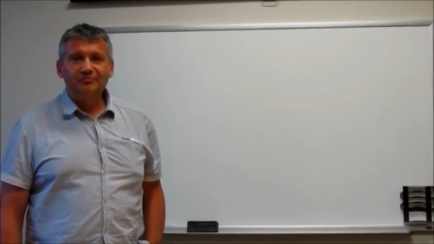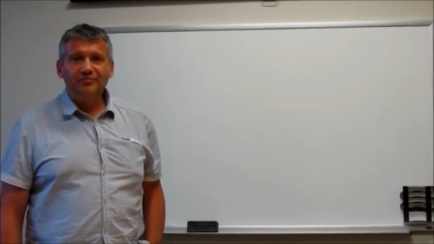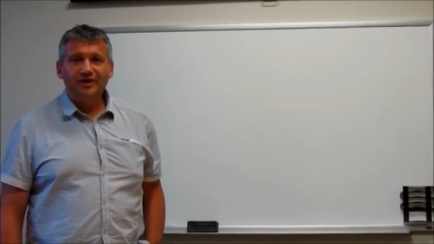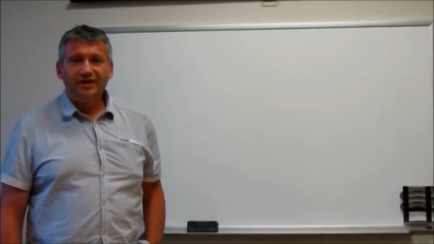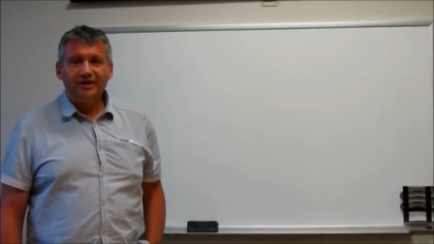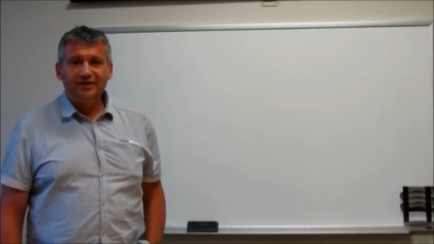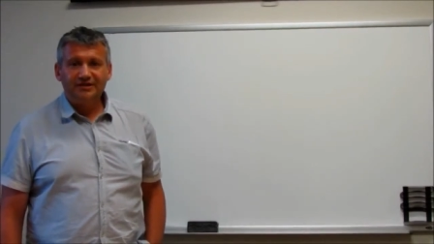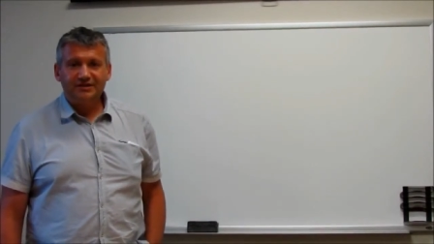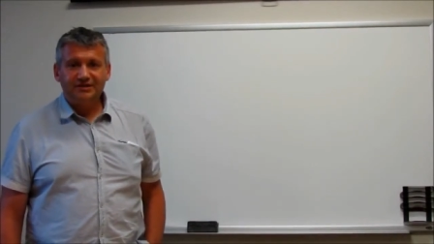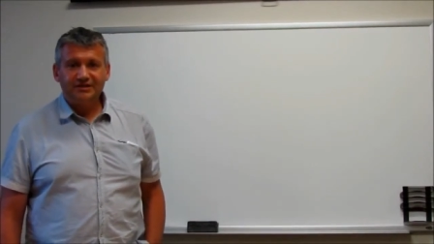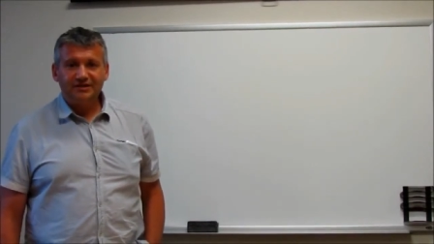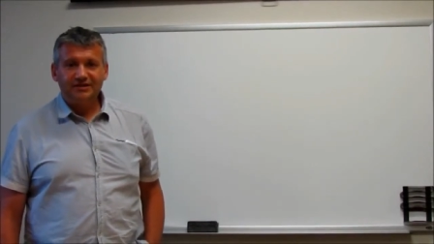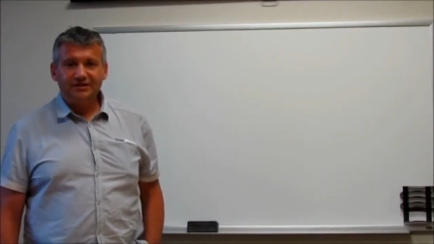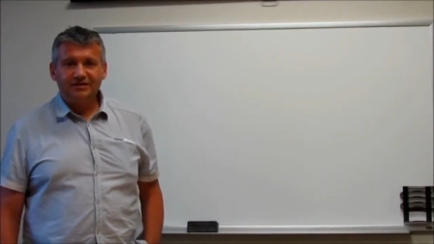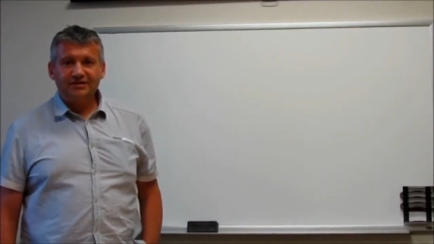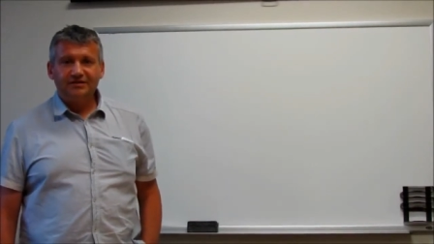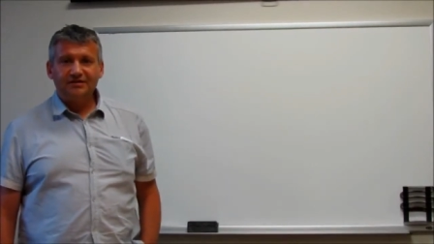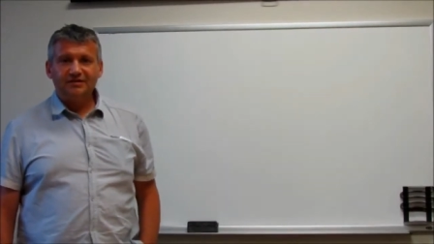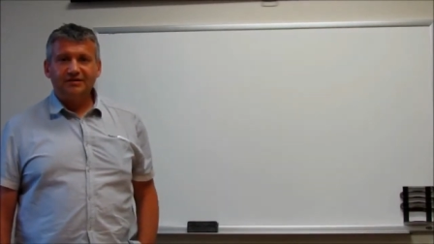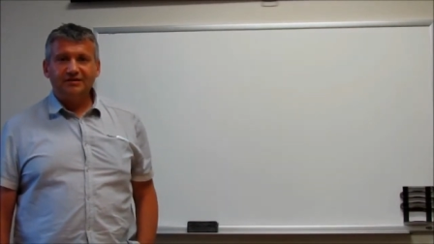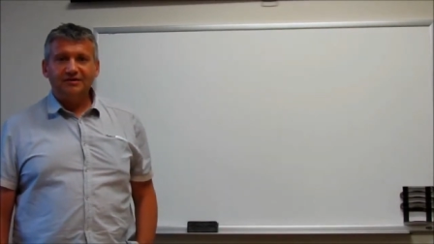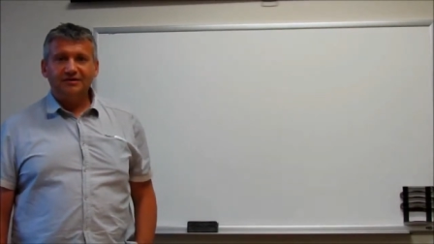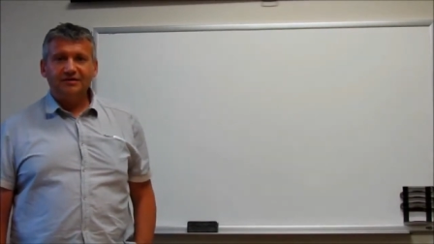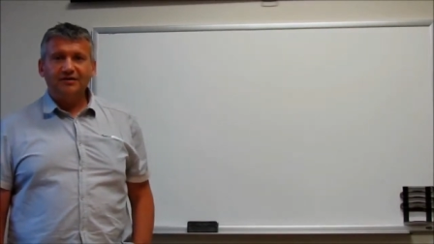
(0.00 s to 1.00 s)
basic
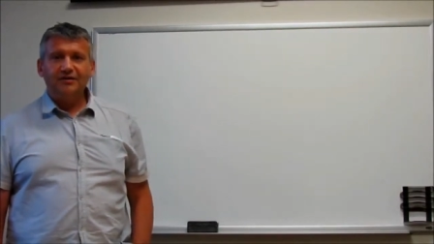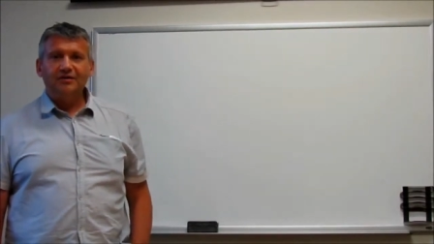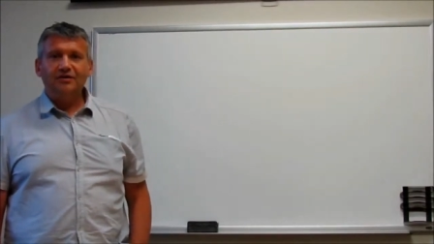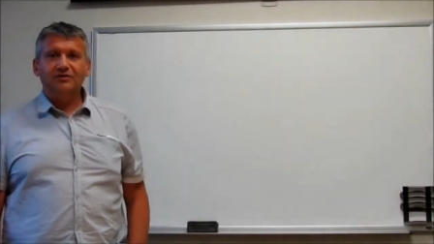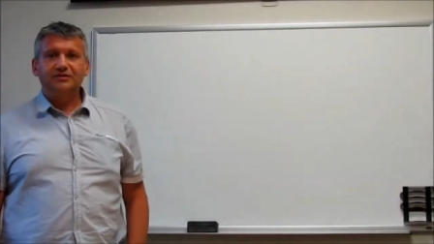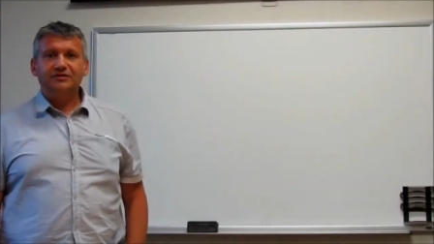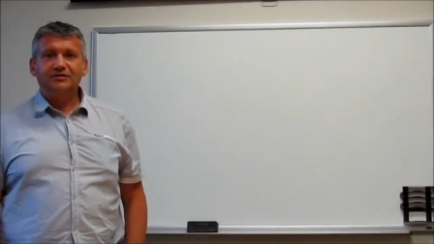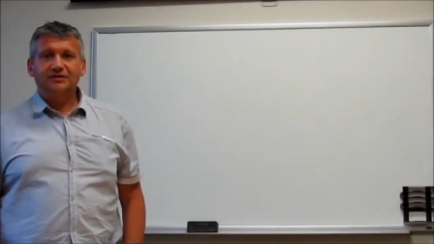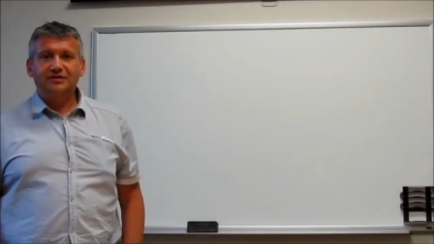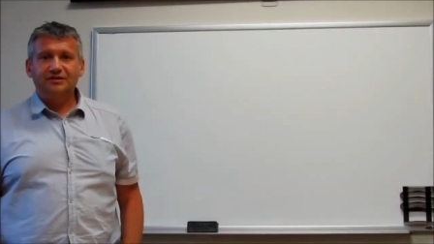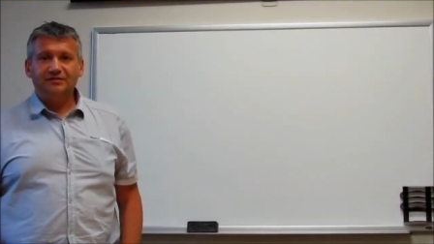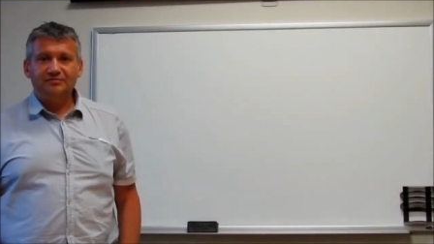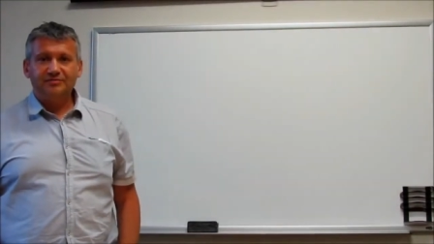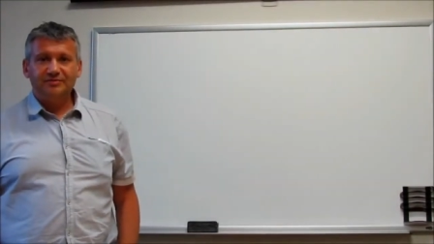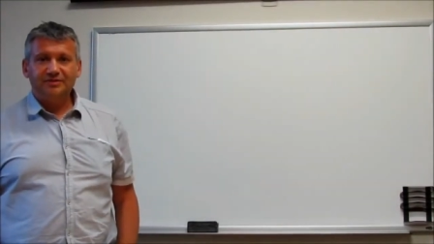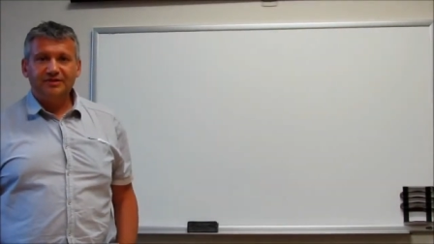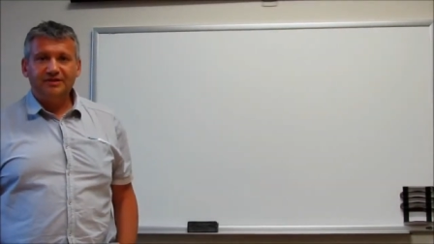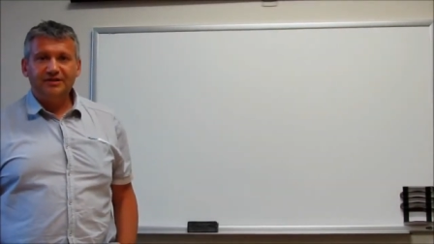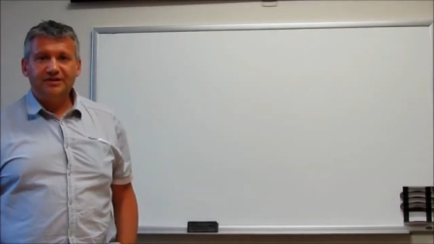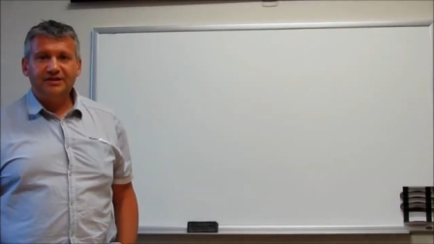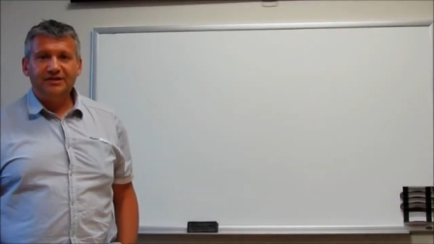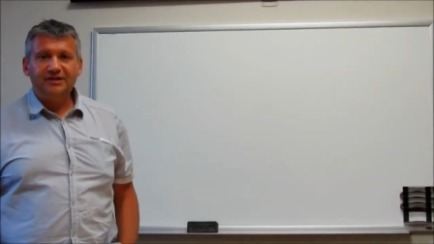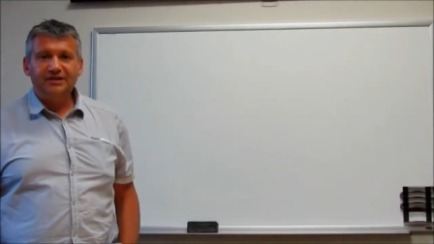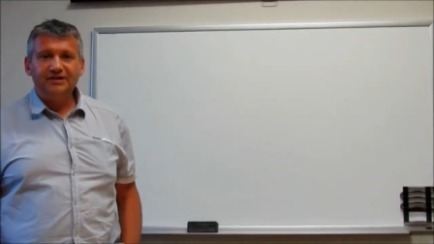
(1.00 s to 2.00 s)
concept
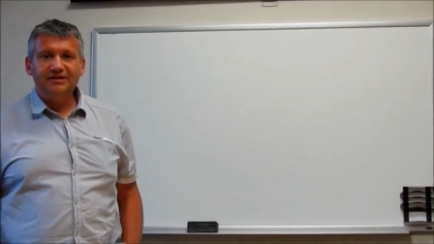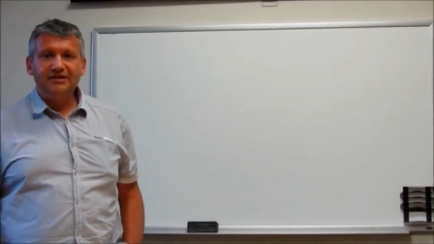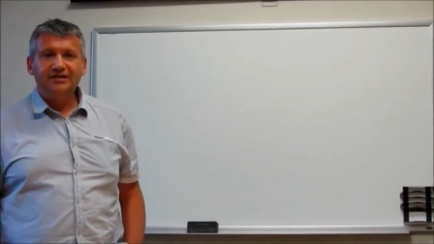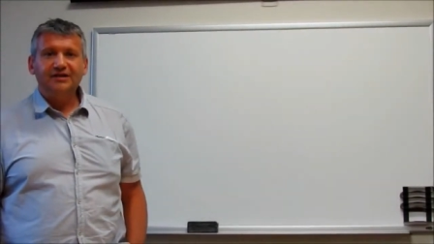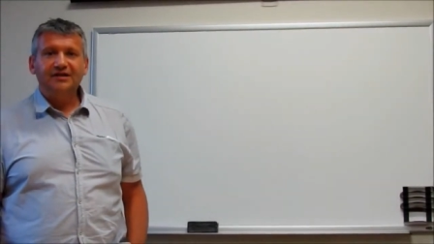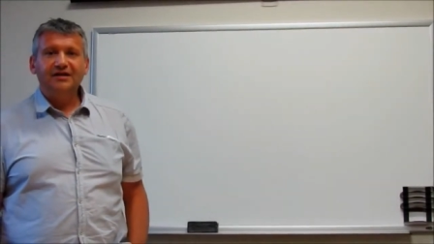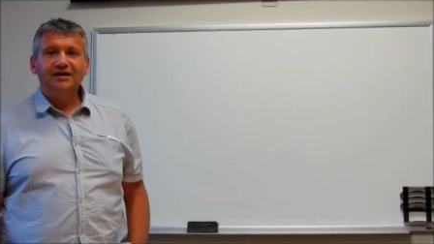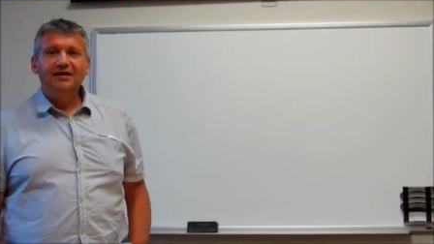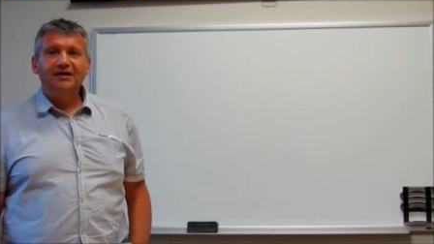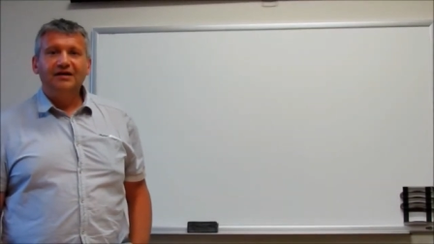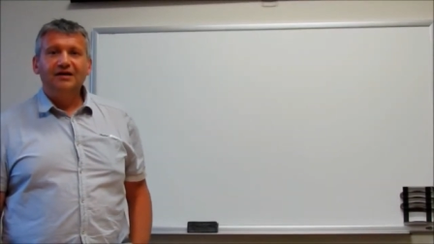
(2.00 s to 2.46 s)
in